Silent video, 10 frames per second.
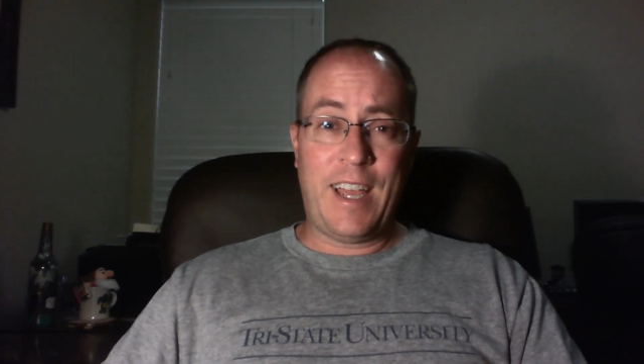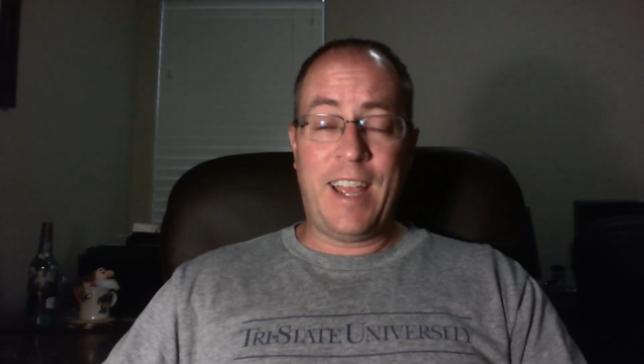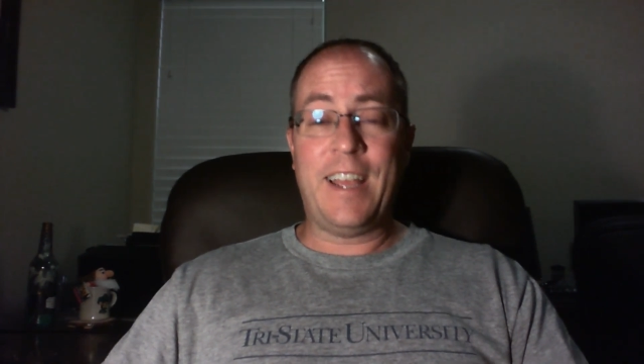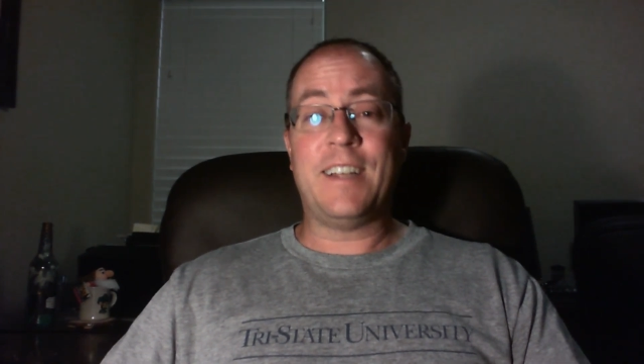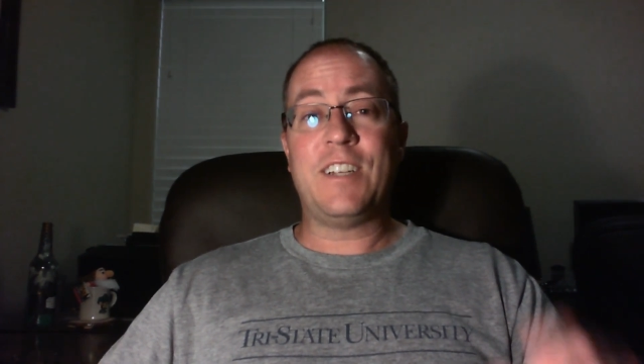
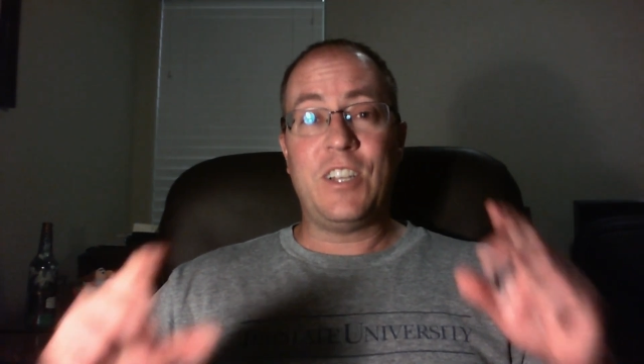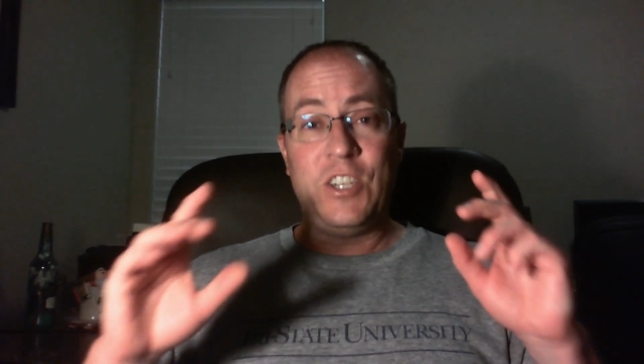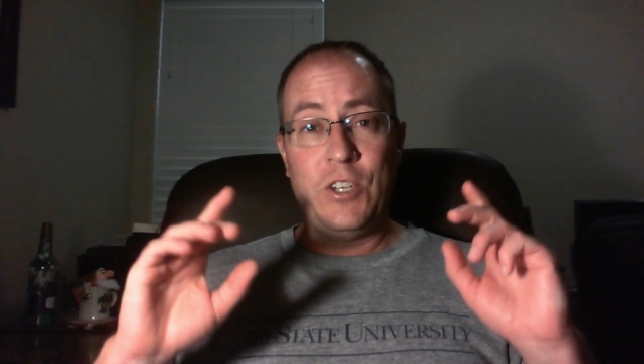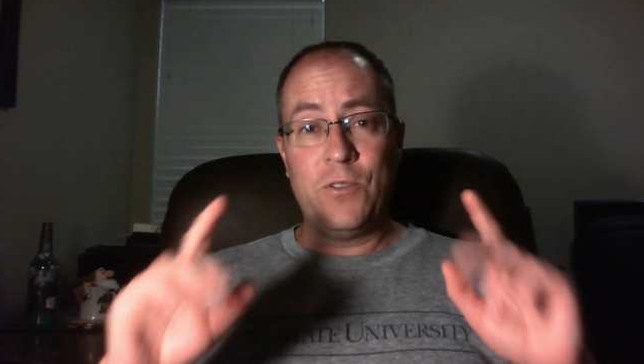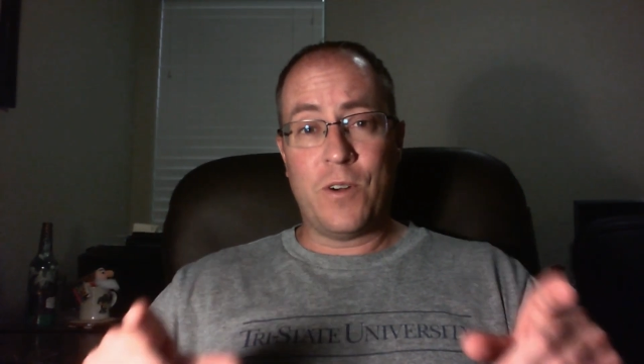and
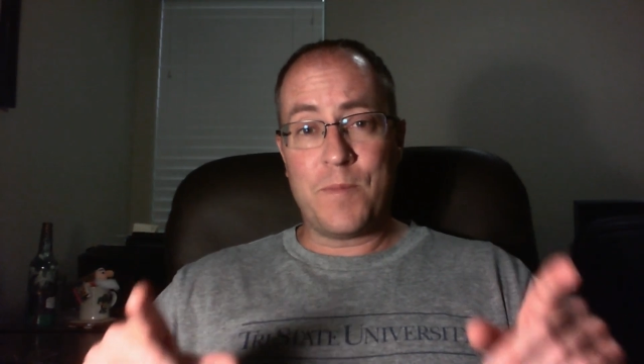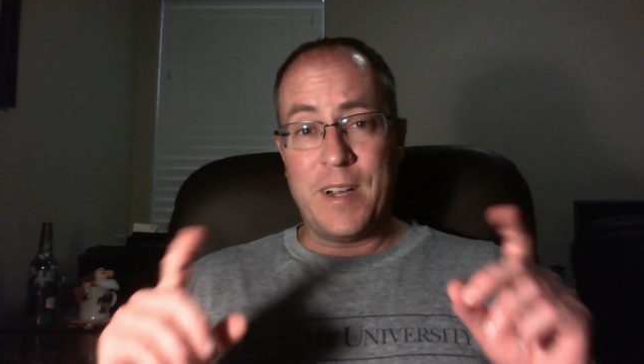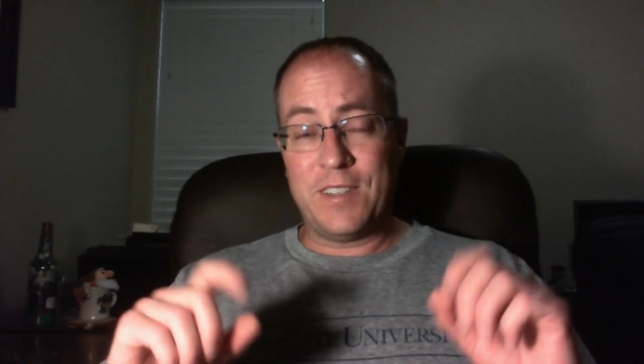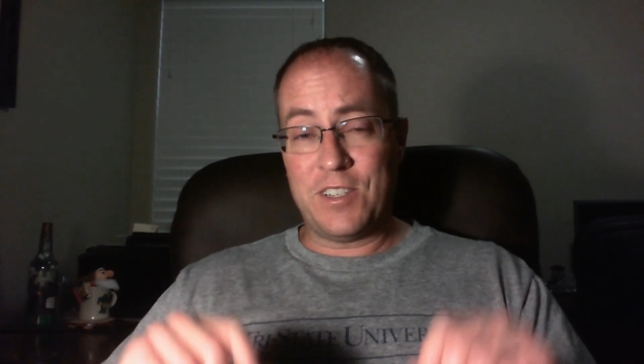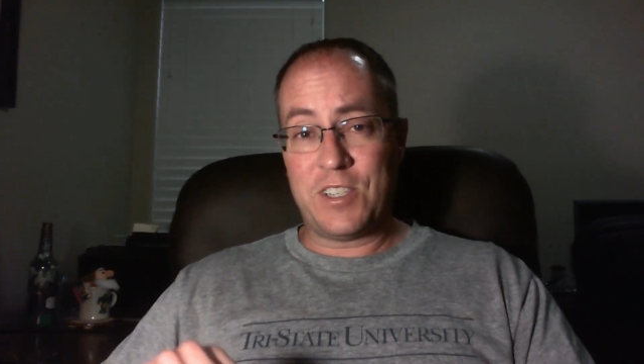you are
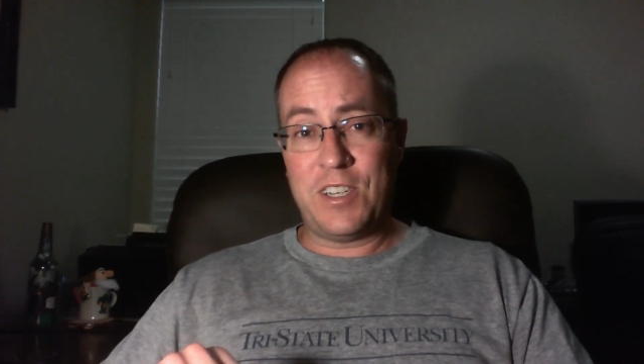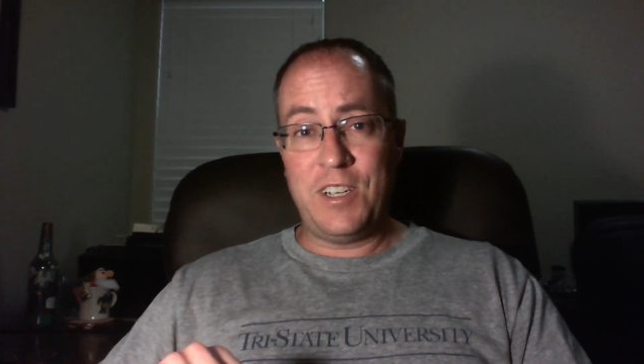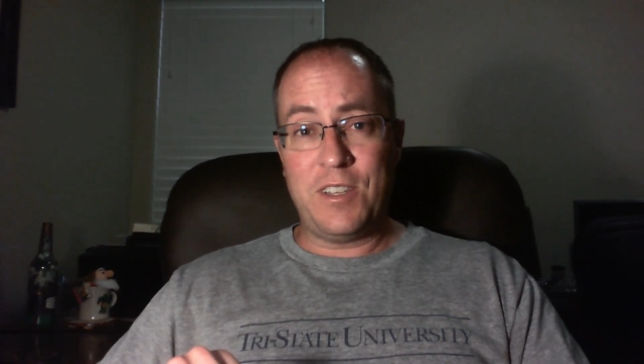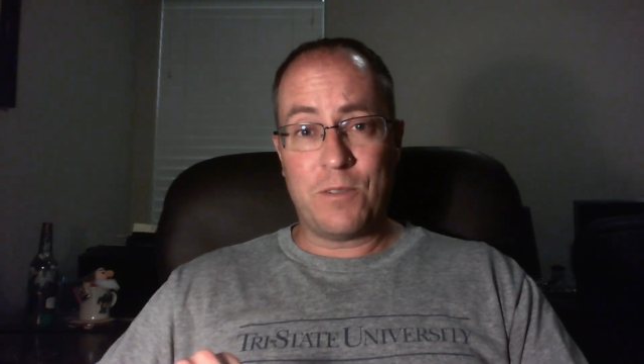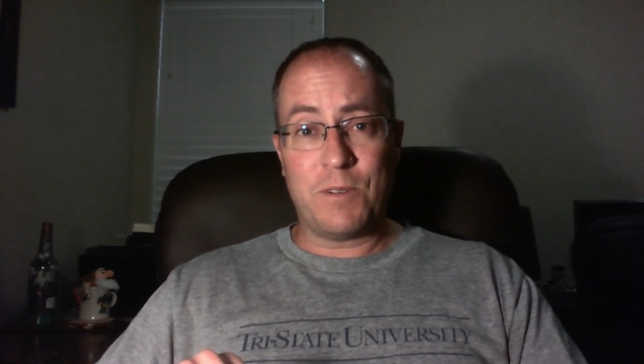about to
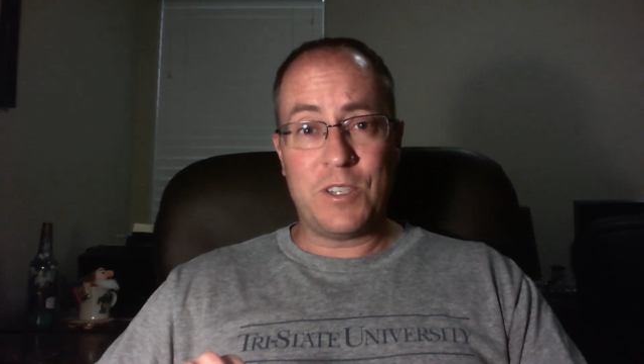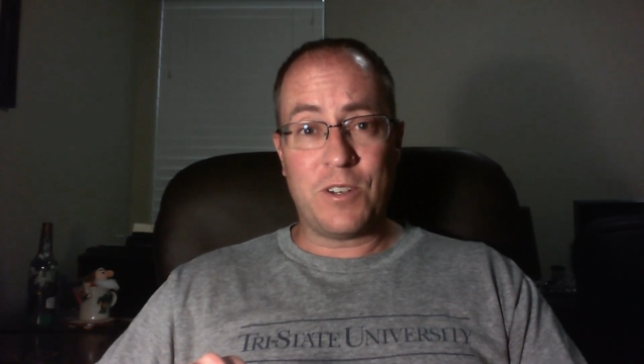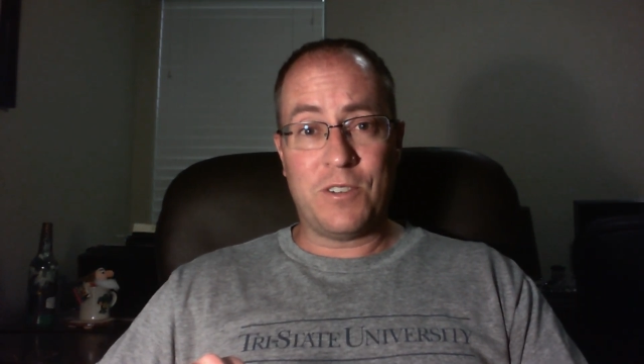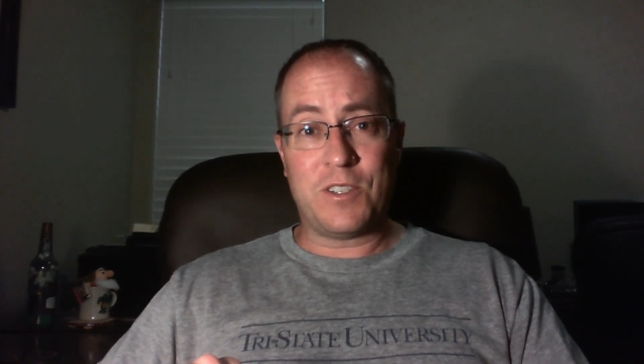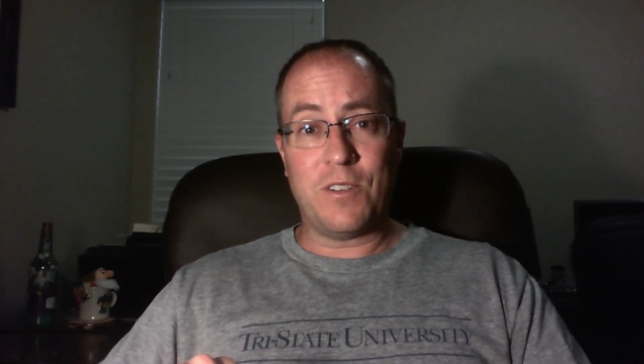see the results